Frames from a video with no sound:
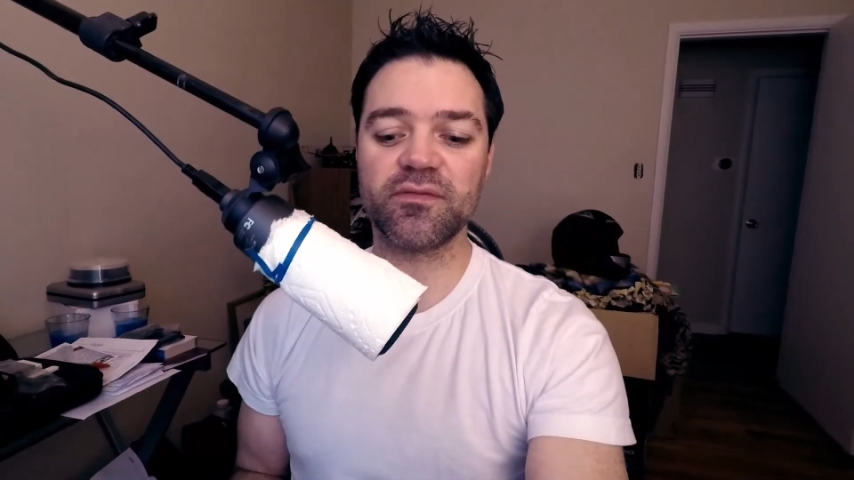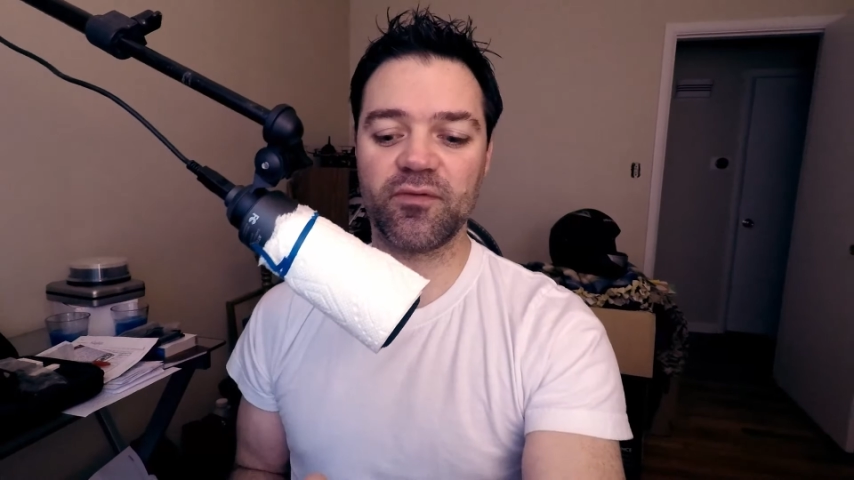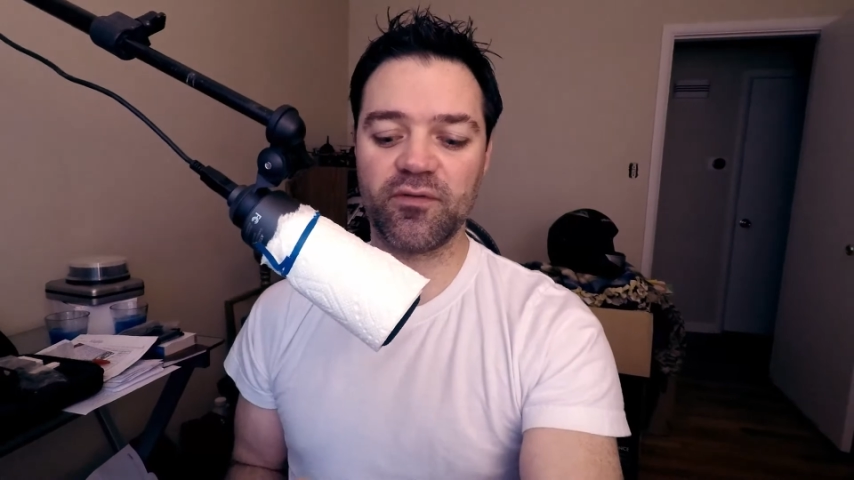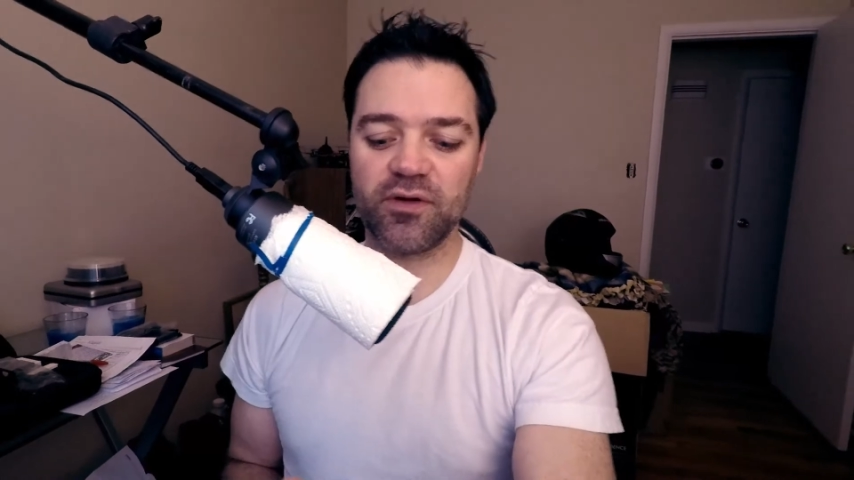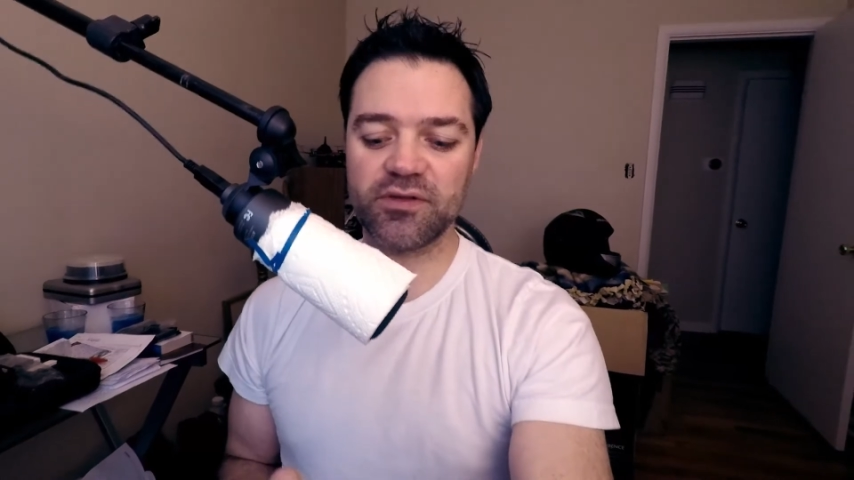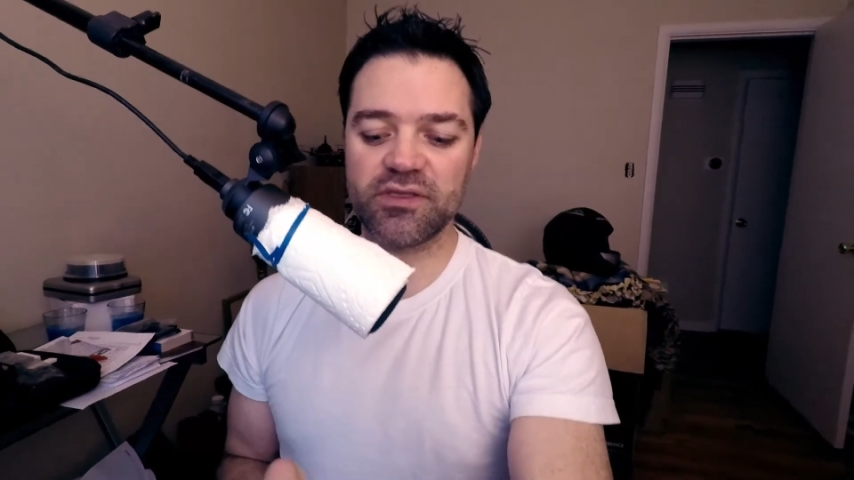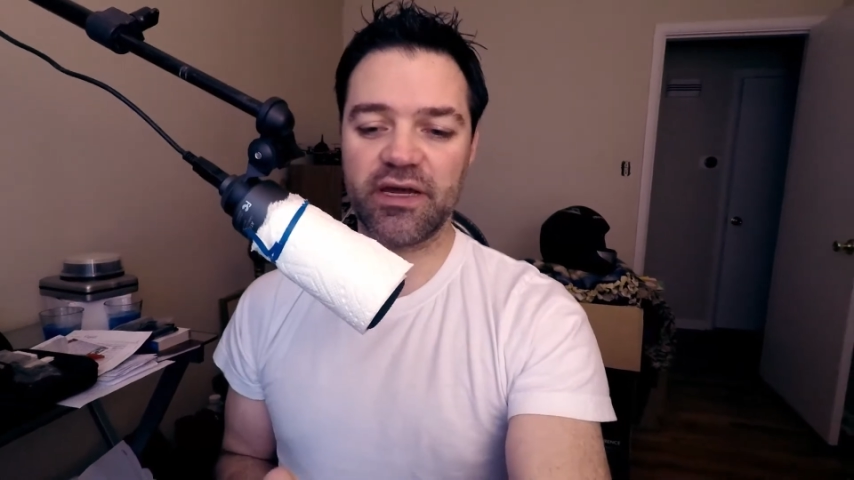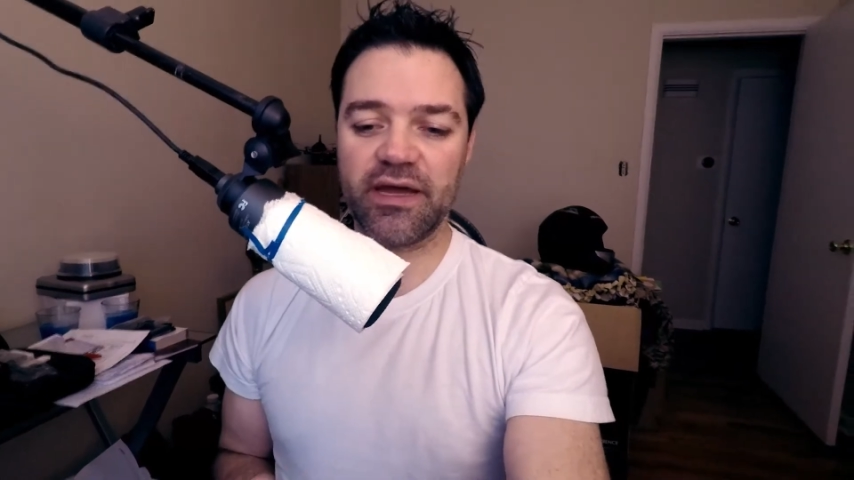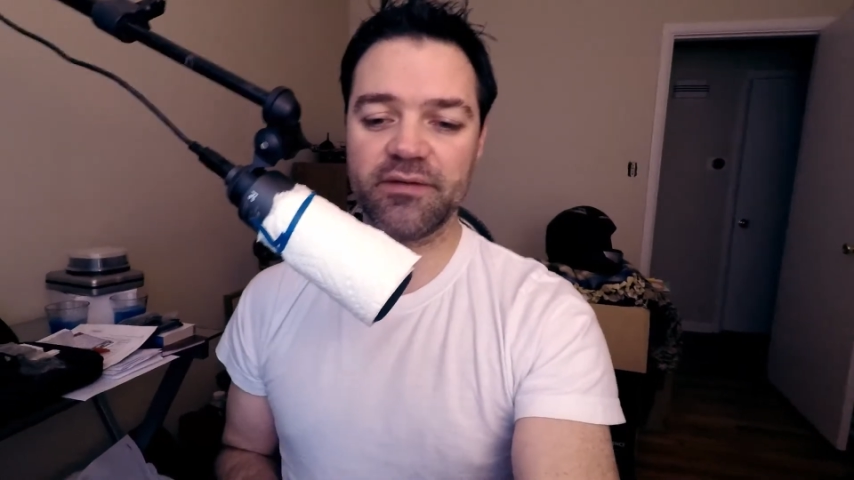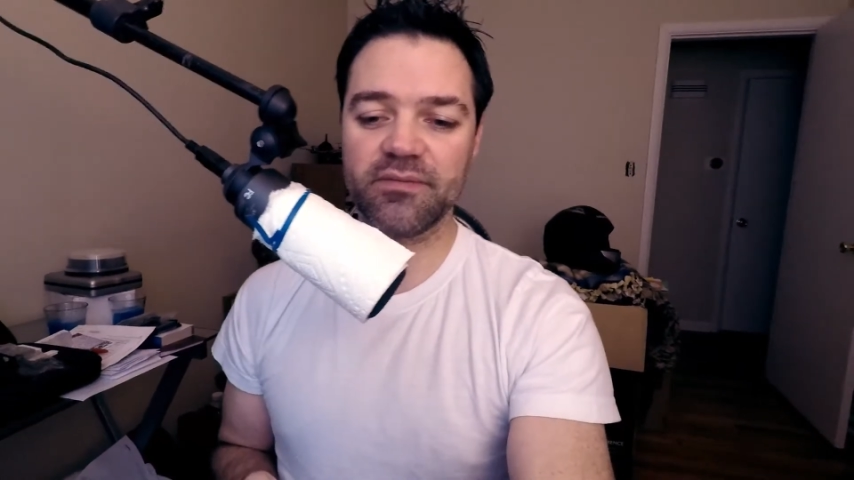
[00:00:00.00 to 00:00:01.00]
reviews that
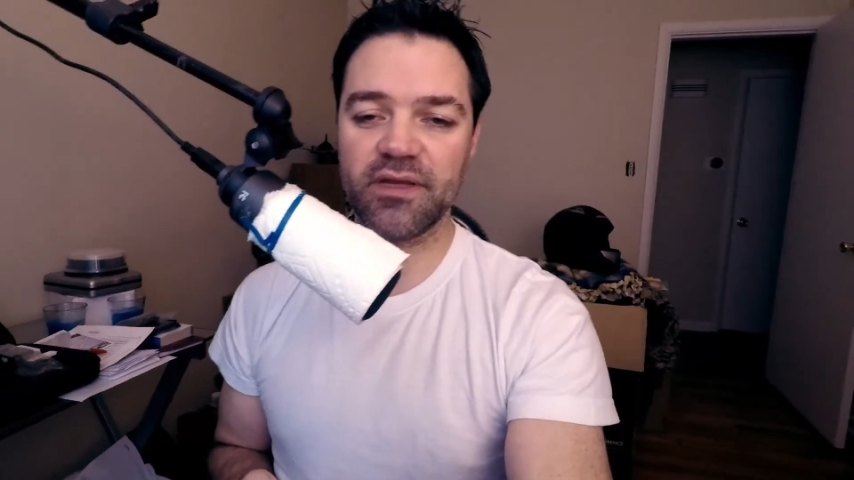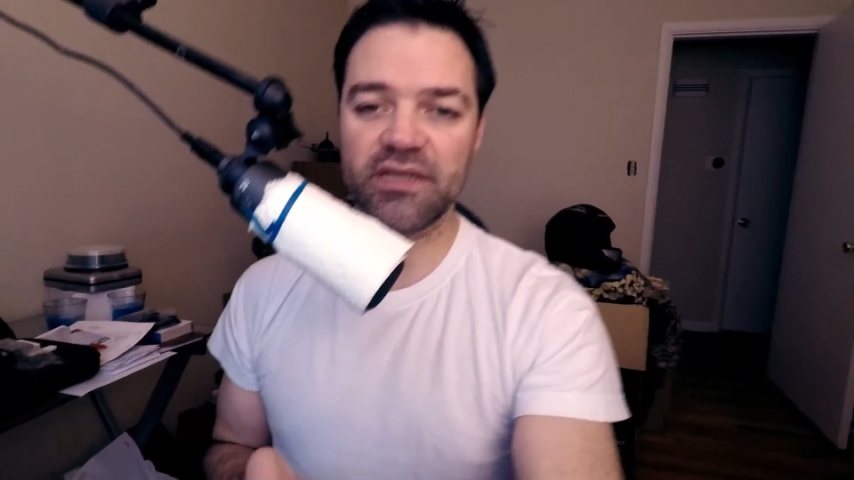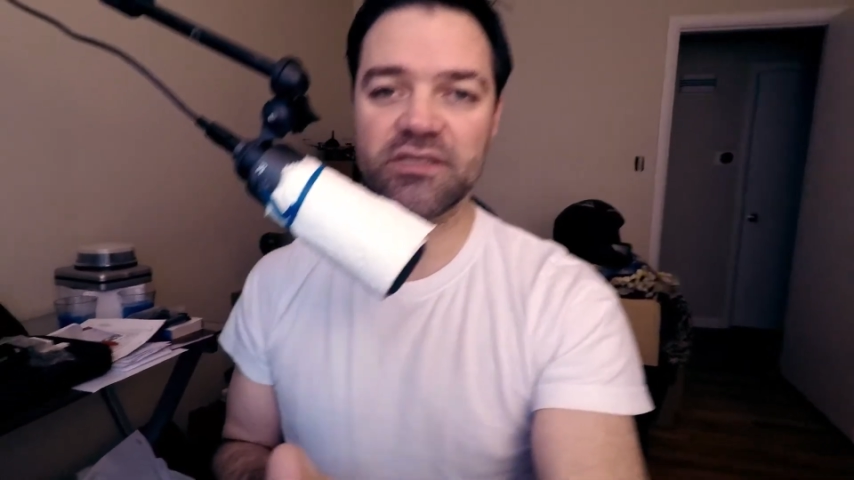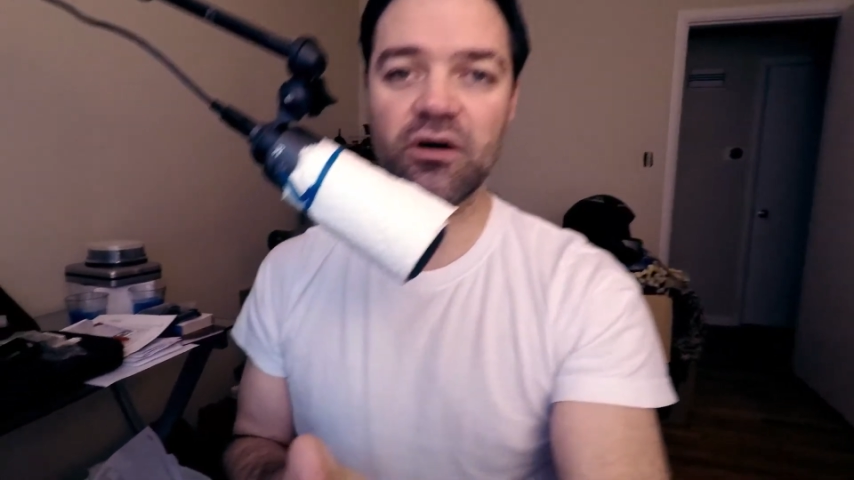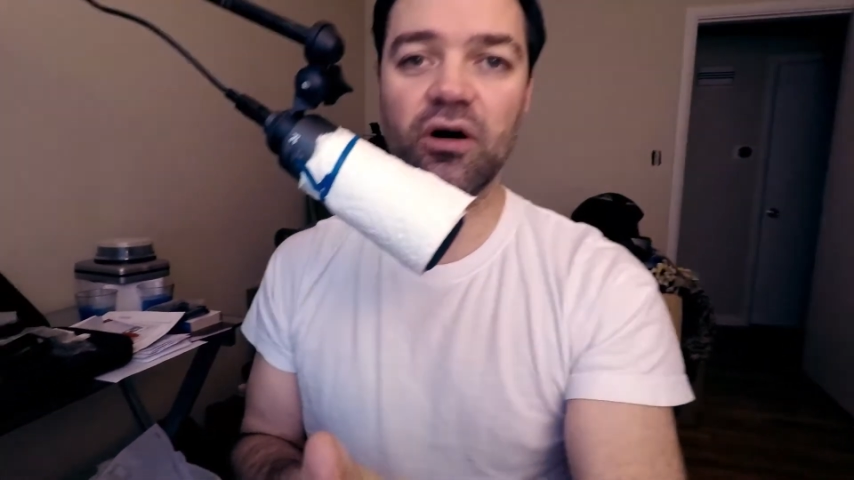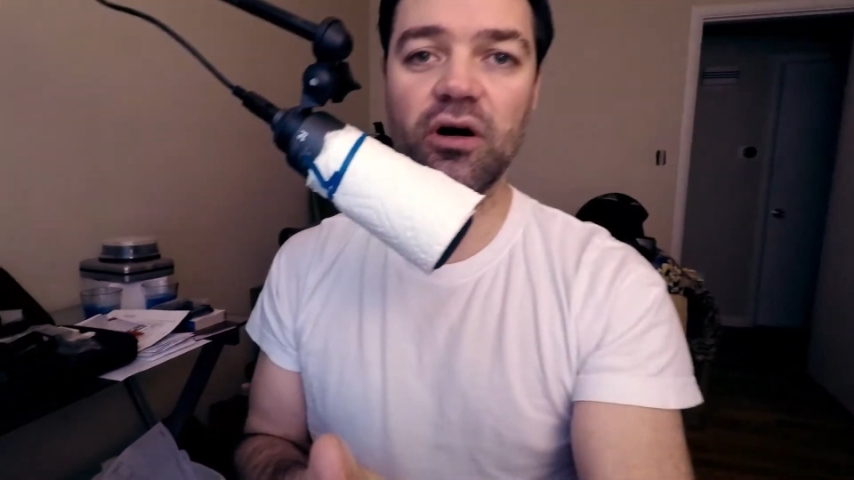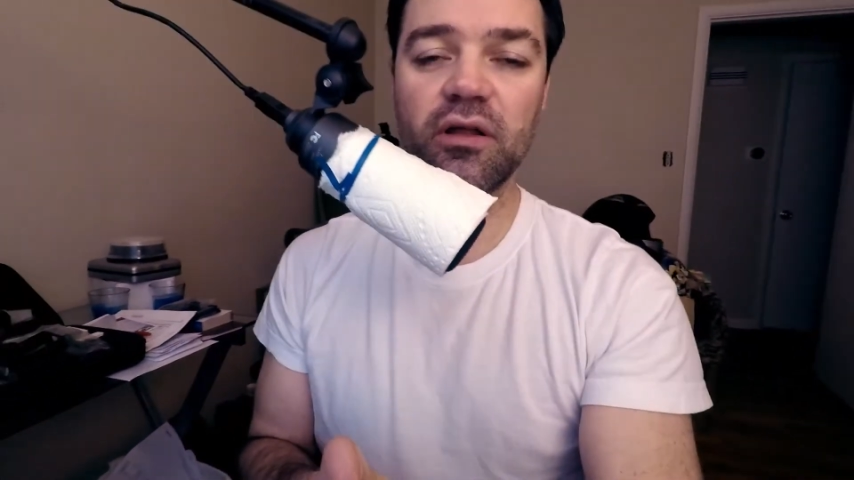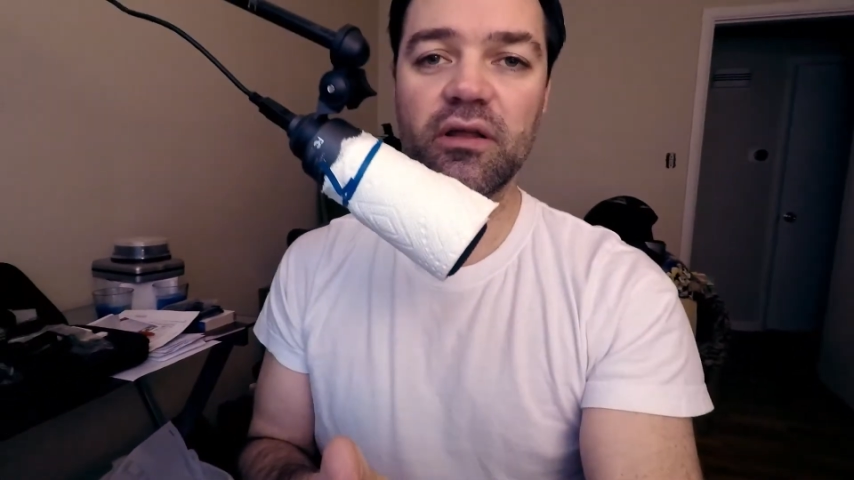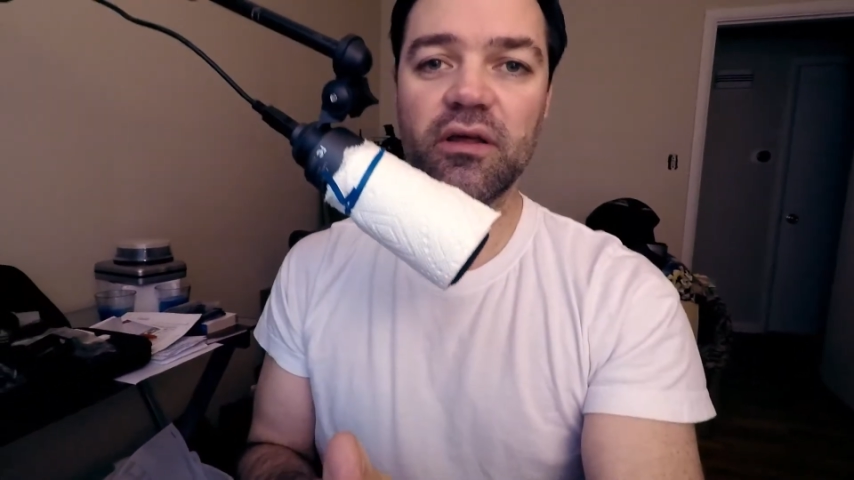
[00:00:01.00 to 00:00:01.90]
I saw,